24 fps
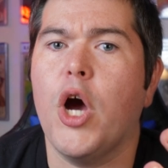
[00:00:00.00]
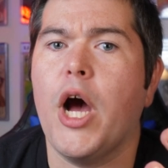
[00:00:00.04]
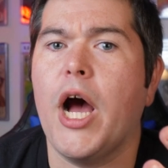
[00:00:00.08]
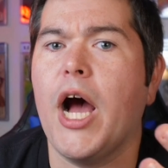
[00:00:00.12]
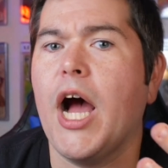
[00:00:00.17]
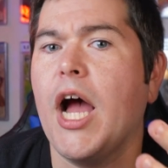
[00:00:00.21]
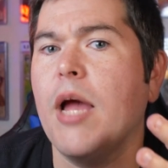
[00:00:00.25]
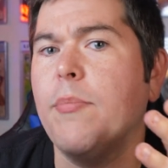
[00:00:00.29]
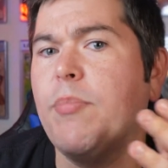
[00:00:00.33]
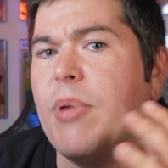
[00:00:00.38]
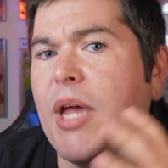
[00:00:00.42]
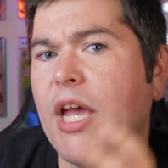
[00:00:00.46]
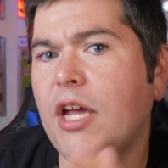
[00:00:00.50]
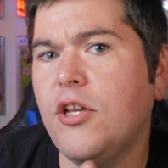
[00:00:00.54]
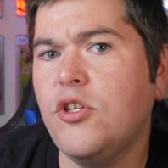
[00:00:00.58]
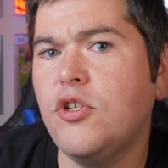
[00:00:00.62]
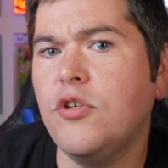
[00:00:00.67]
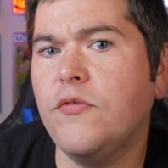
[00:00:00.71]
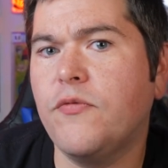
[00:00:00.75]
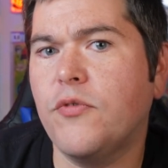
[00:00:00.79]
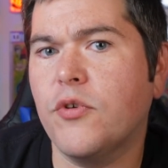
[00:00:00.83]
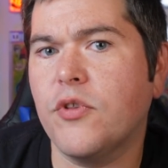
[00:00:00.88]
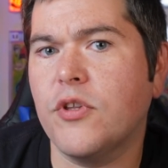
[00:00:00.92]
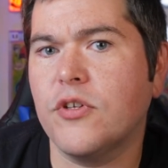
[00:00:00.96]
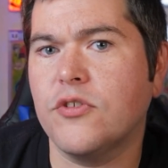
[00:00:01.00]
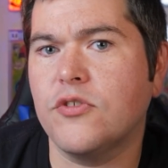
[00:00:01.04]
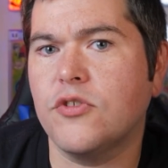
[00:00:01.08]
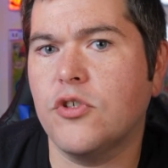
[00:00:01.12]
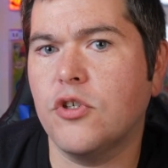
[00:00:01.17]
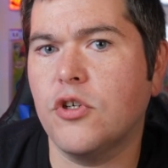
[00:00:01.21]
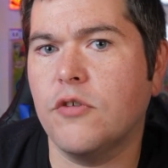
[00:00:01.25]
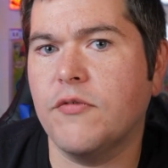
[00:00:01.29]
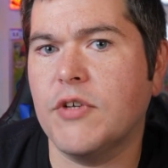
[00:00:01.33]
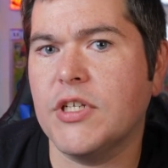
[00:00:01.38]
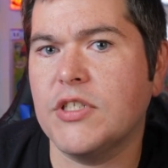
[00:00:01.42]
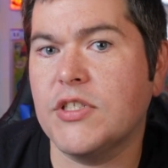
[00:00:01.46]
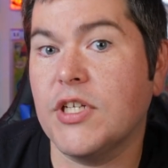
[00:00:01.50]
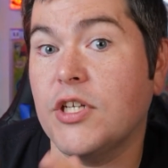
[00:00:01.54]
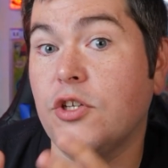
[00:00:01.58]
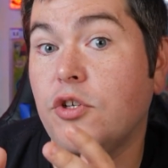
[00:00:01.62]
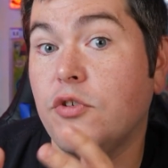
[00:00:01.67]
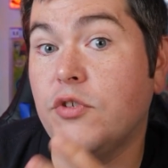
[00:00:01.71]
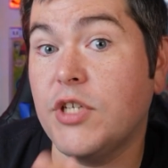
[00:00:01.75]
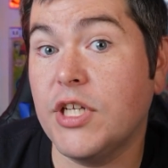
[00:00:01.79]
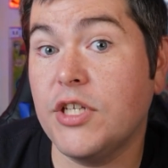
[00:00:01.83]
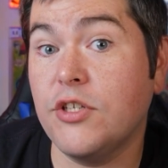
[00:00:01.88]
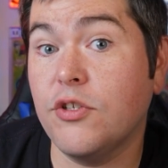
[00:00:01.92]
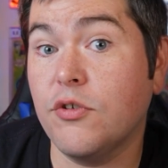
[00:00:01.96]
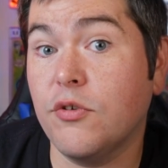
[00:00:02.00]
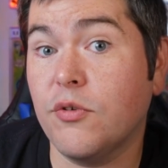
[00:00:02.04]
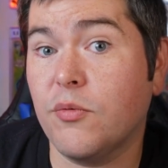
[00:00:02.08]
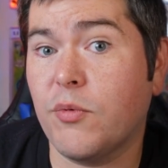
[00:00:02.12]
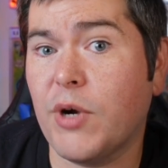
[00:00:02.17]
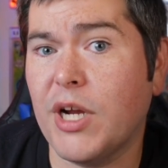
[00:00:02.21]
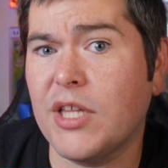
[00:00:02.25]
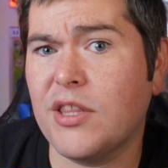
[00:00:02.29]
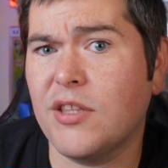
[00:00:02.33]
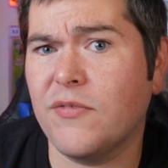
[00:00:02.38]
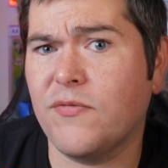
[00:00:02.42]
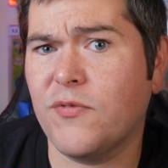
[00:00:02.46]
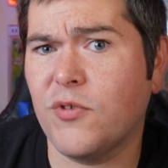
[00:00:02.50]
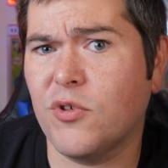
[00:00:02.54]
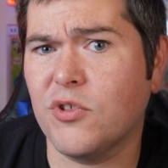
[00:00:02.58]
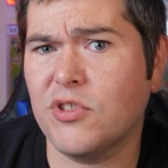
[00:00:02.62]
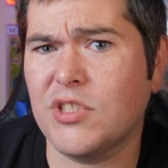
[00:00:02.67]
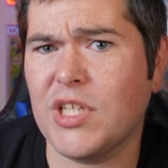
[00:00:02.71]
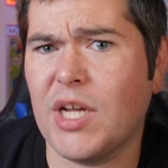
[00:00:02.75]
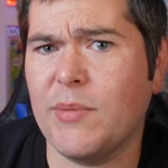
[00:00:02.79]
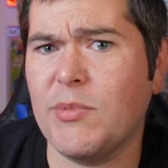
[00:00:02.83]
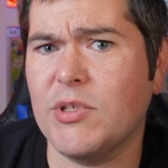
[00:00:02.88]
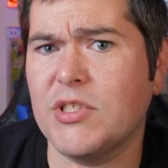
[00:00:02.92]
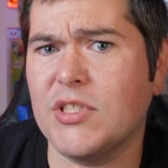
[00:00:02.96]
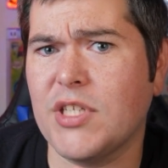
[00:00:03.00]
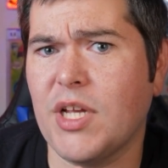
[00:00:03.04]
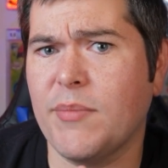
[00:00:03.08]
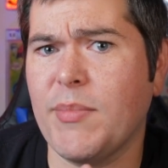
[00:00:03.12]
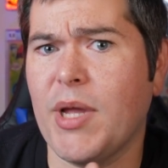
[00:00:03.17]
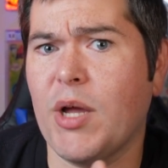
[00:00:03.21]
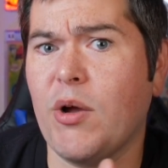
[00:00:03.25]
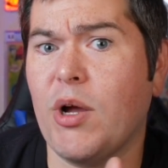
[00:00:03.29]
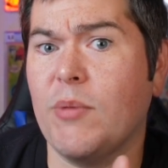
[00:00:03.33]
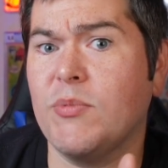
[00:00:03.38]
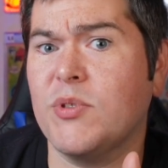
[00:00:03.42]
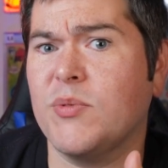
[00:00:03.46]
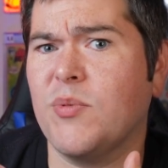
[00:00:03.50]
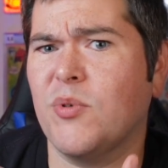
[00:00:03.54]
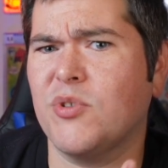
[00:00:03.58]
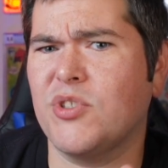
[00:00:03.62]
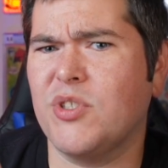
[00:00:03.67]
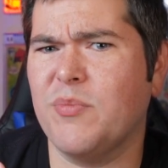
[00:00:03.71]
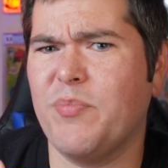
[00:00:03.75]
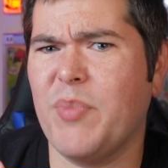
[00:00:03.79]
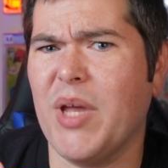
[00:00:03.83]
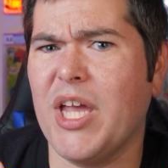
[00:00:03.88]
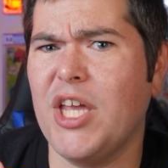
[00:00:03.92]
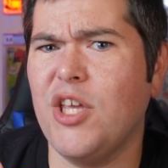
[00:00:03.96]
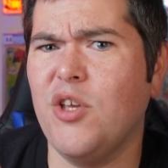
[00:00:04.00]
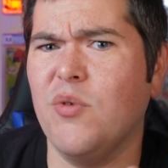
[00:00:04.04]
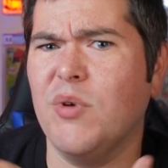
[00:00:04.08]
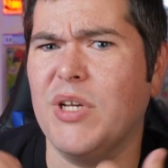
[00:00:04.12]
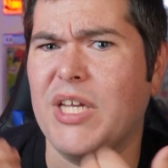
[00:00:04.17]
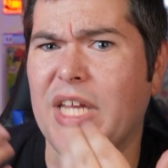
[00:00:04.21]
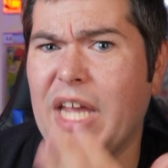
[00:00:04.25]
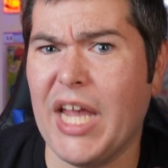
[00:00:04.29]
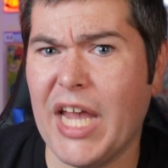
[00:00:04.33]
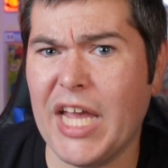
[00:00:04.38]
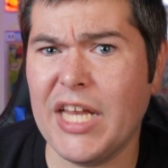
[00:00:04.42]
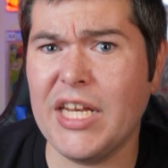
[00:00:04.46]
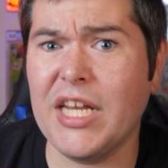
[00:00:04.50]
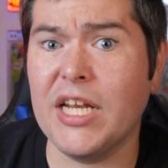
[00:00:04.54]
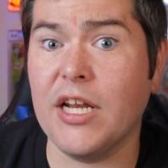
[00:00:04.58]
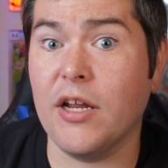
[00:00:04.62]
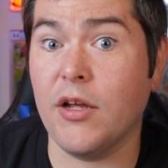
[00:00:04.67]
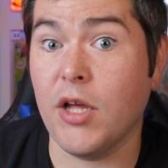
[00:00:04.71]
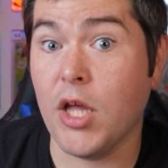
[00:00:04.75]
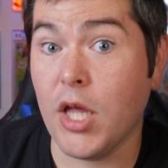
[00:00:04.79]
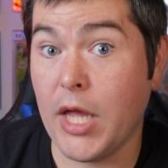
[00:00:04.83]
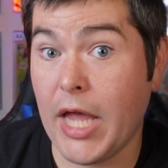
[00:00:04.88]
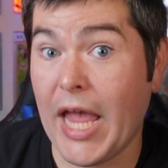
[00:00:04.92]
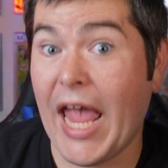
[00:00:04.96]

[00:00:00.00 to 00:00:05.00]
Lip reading: I paid you for the service and you didn't do it right the first time, and somehow I'm supposed to pay you again